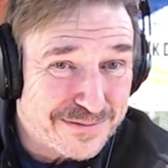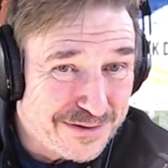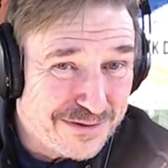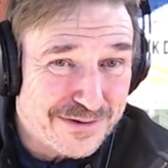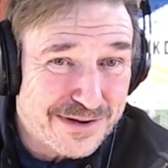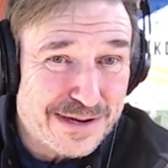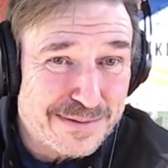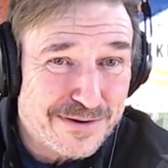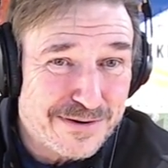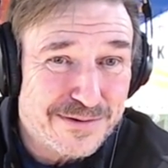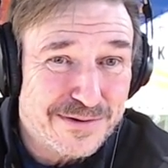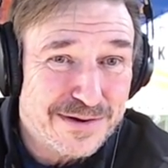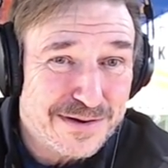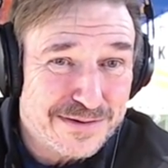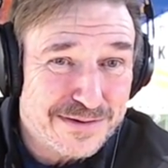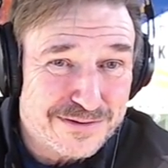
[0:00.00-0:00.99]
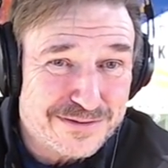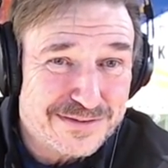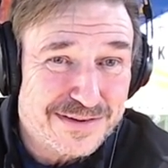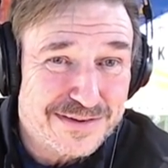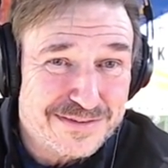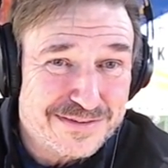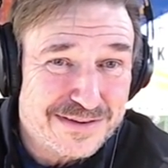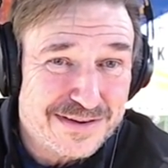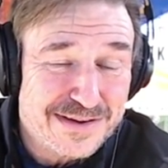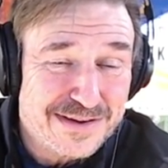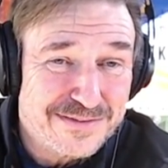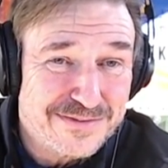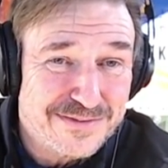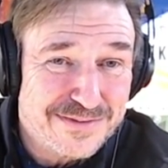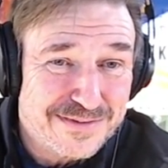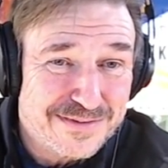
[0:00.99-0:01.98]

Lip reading: You keep going on. You stay safe.